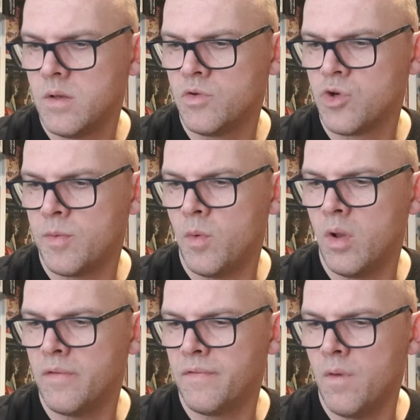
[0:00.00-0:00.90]
I'll drop it all
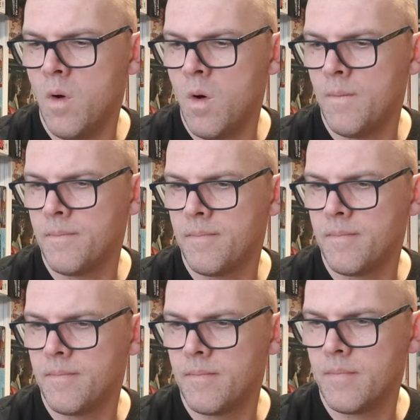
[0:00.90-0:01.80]
on the floor.
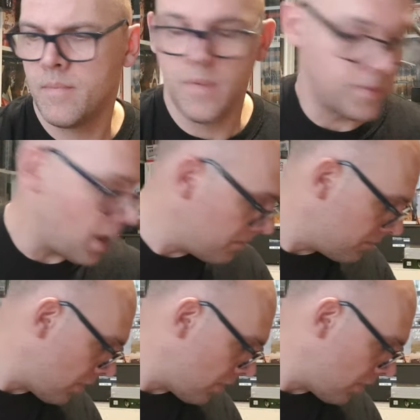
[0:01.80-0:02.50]
There we go.